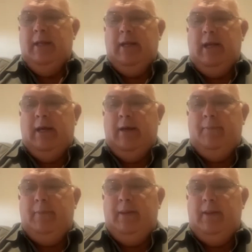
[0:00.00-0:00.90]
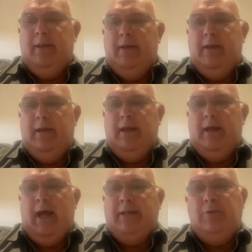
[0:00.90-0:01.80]
And
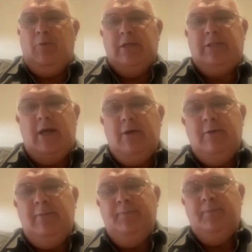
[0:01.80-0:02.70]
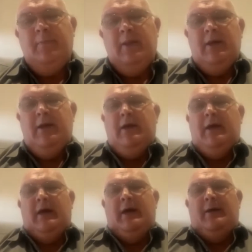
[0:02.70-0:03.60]
it was so,
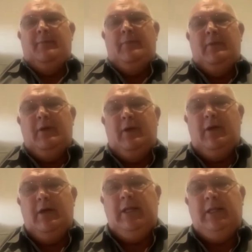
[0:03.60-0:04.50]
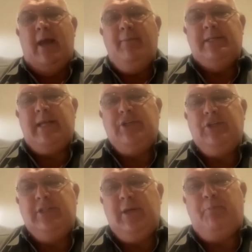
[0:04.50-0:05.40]
it came as such
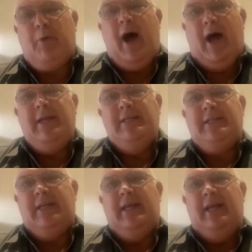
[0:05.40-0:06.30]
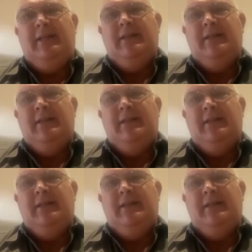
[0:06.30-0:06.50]
a surprise in